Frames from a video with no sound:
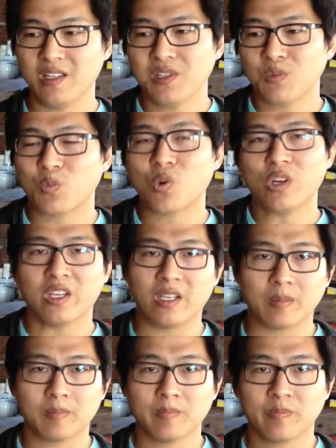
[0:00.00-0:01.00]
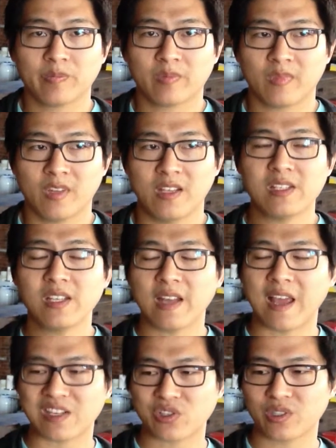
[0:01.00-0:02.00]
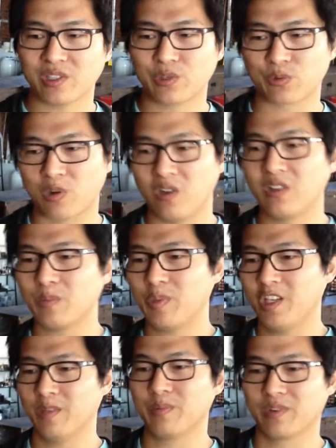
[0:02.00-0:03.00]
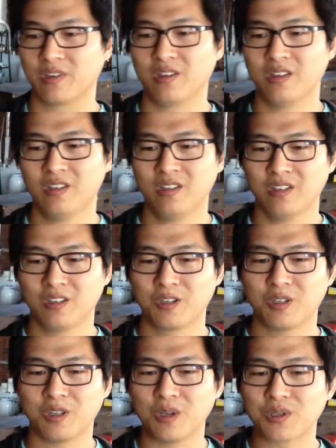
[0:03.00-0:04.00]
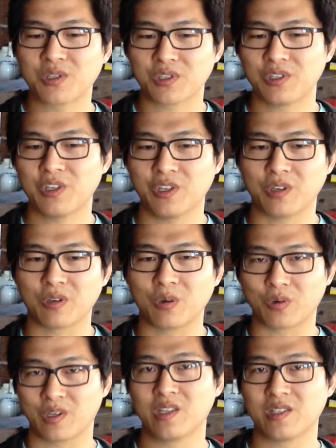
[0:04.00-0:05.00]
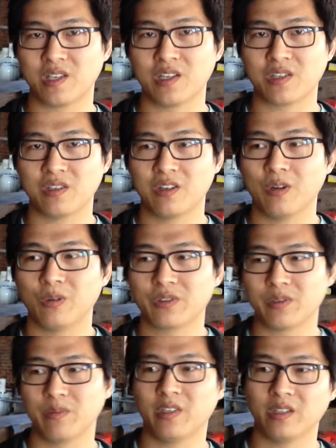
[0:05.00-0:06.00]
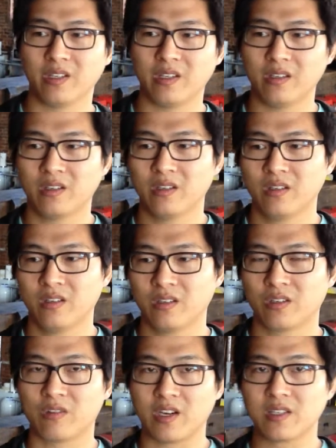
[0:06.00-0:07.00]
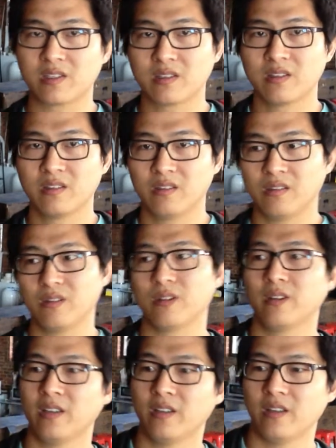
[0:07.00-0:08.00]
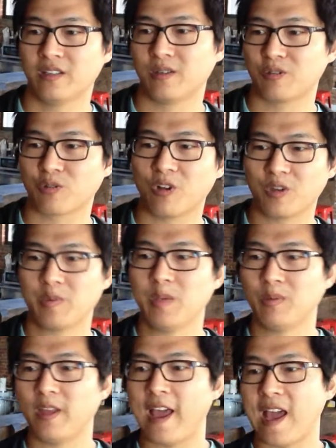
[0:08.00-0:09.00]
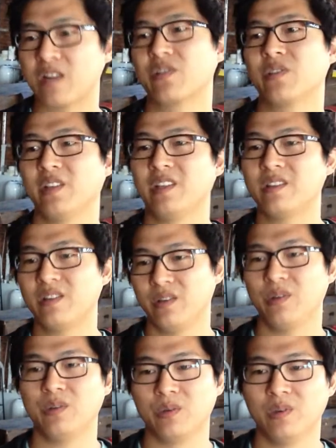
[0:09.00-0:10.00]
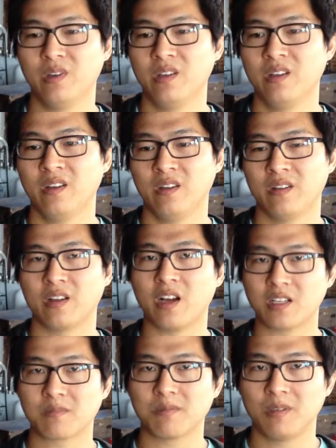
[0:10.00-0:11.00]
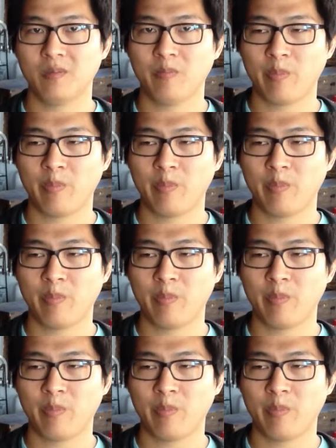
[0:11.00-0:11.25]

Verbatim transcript: is it working? Is it actually drawing people closer to your organization and ultimately Christ? Is it drawing people actually to the gospel?